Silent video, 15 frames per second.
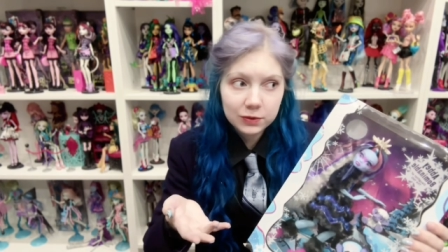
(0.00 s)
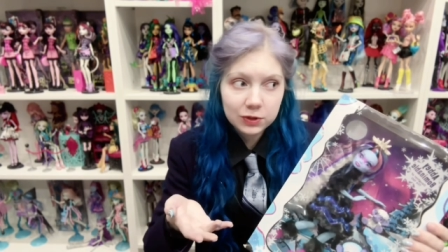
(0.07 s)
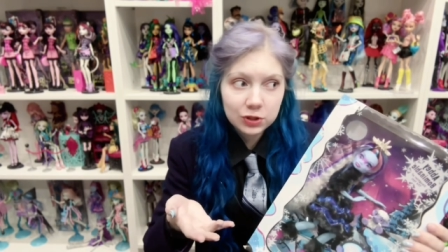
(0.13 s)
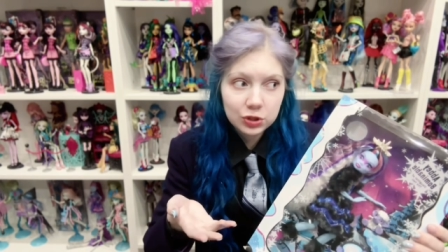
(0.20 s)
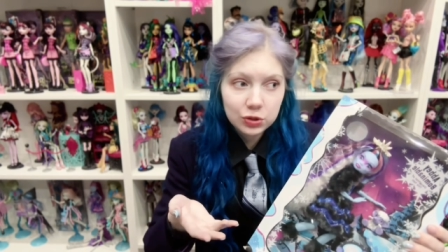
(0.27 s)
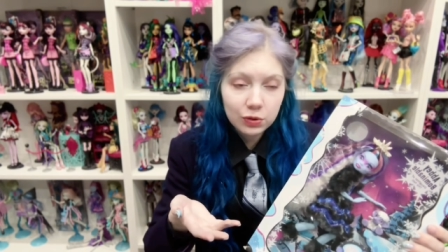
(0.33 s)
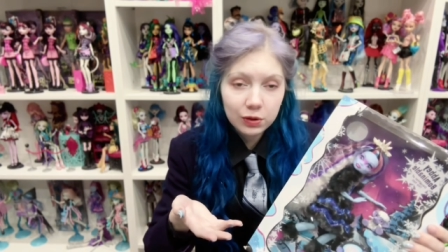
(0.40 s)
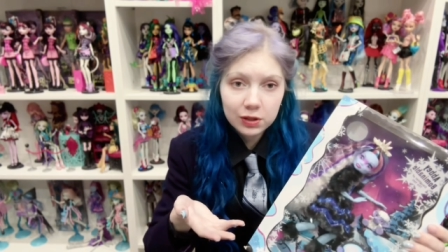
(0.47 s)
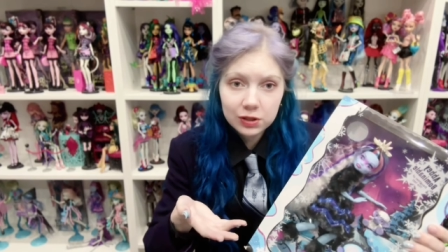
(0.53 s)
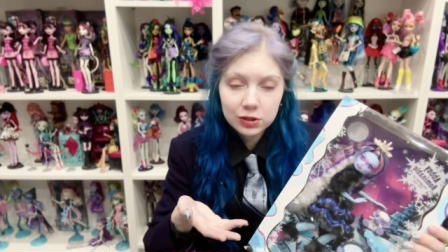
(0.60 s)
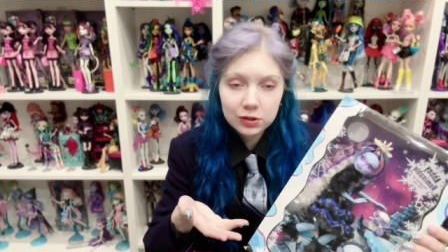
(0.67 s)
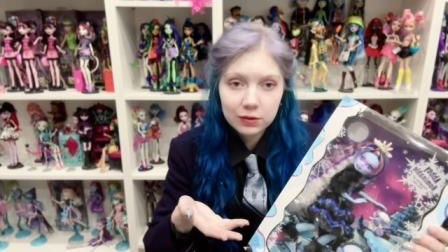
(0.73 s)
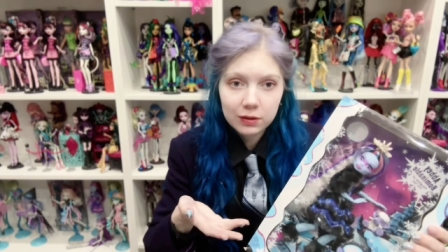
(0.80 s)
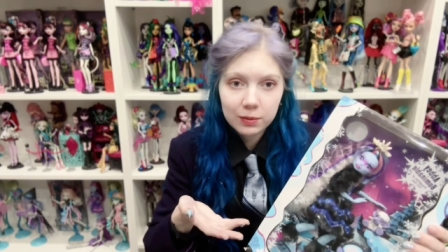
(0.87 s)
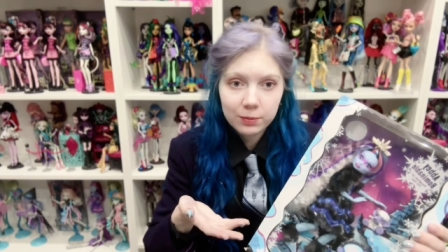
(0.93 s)
joints
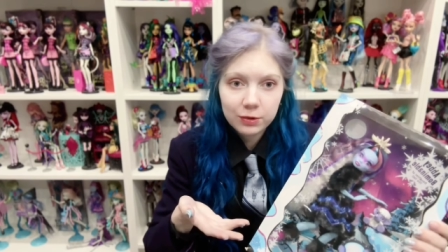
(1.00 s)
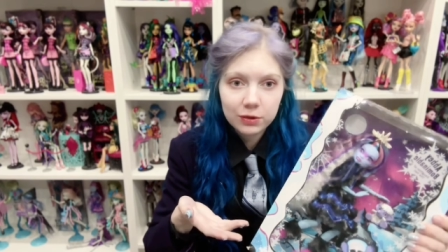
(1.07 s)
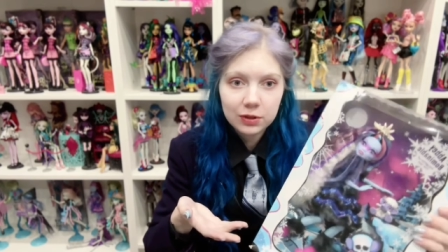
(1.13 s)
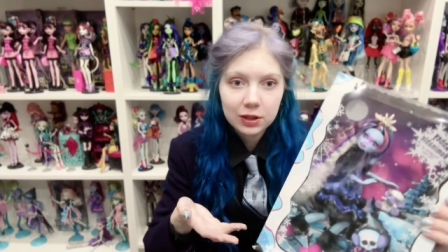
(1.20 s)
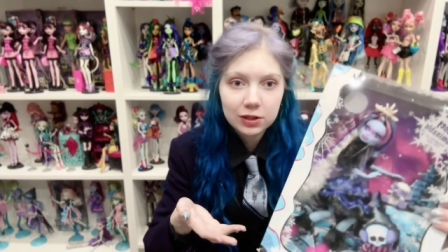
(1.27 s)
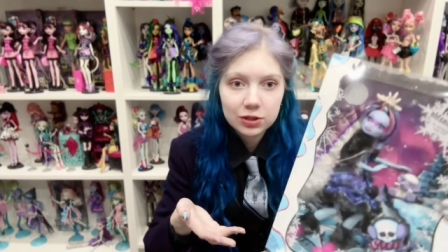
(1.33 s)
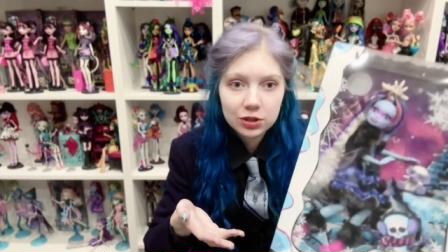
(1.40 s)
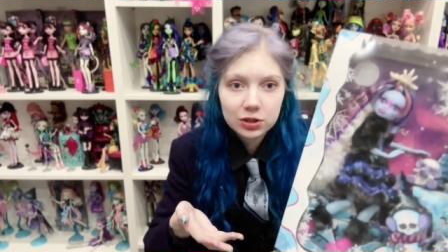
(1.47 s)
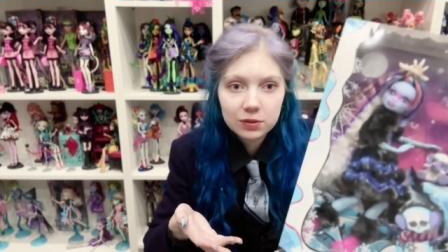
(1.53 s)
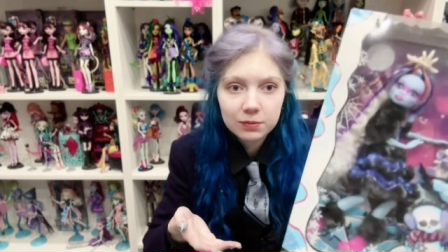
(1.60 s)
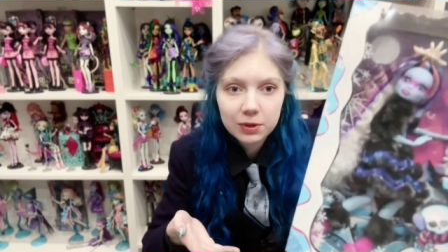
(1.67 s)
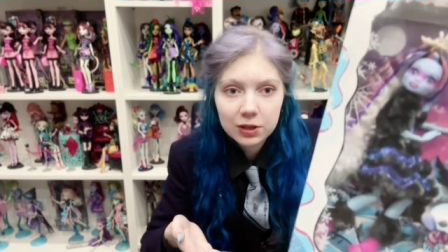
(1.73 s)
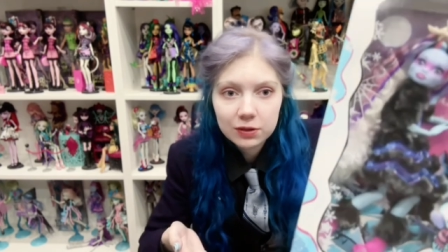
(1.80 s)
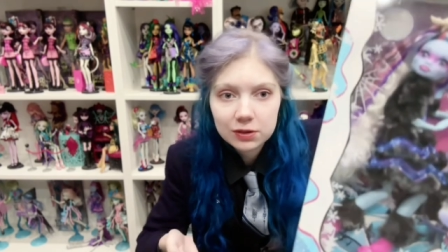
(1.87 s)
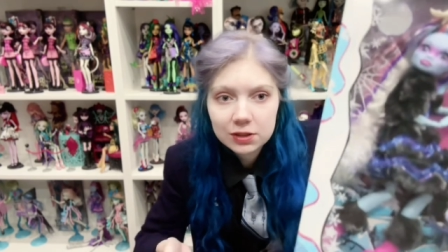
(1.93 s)
to the production
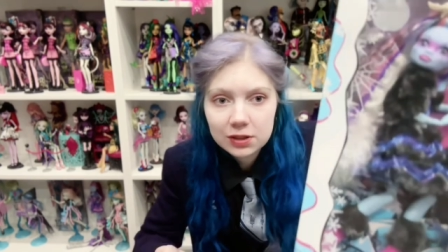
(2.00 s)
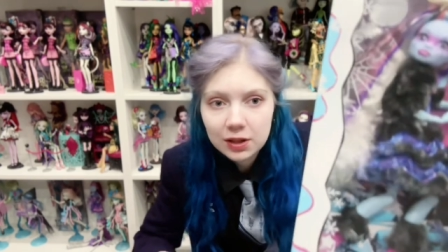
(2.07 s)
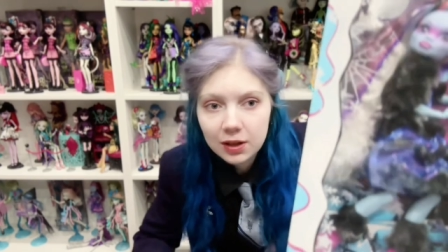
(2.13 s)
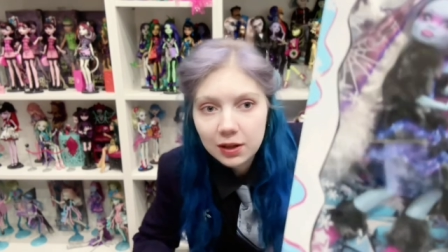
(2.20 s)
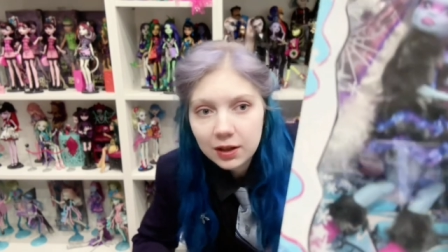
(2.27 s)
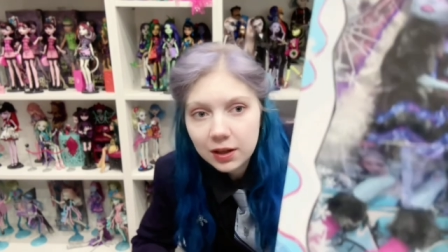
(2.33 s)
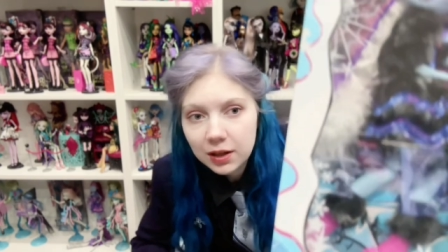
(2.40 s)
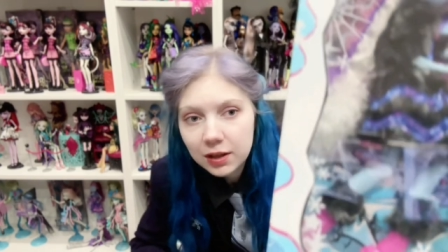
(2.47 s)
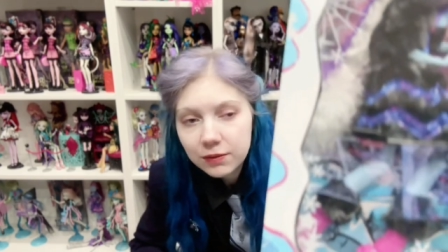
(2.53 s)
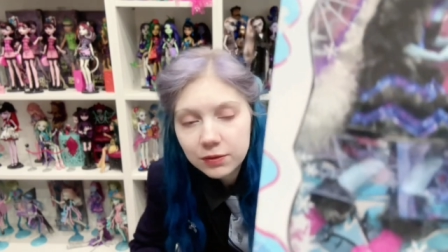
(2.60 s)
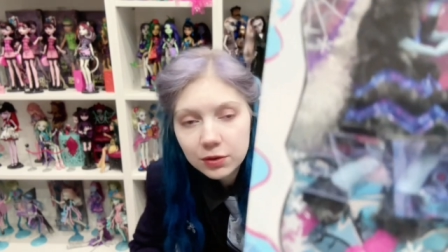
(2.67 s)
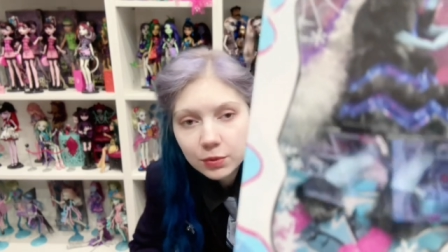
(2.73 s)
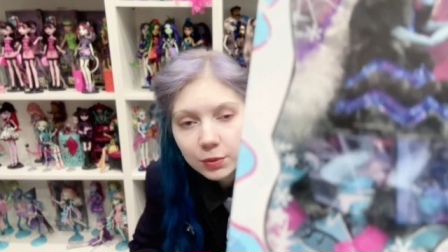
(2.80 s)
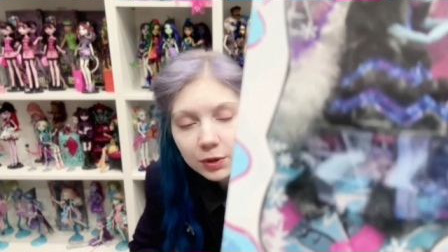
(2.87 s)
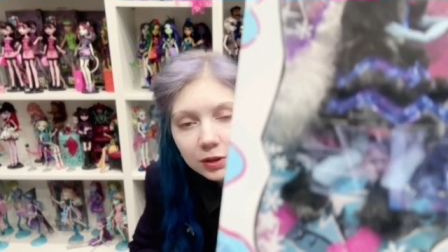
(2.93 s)
because if
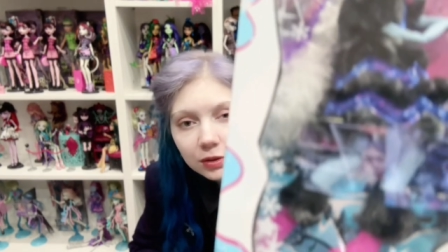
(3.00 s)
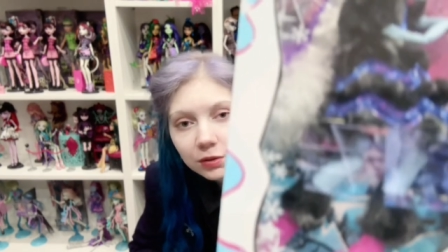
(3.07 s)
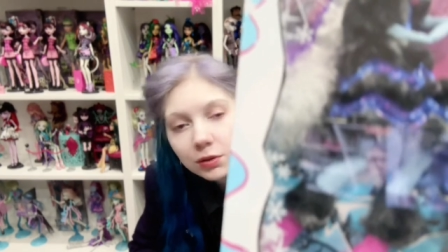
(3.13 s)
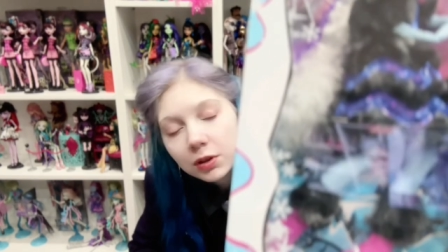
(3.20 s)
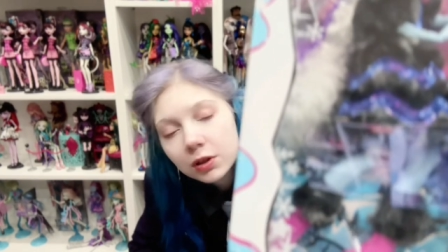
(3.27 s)
you will look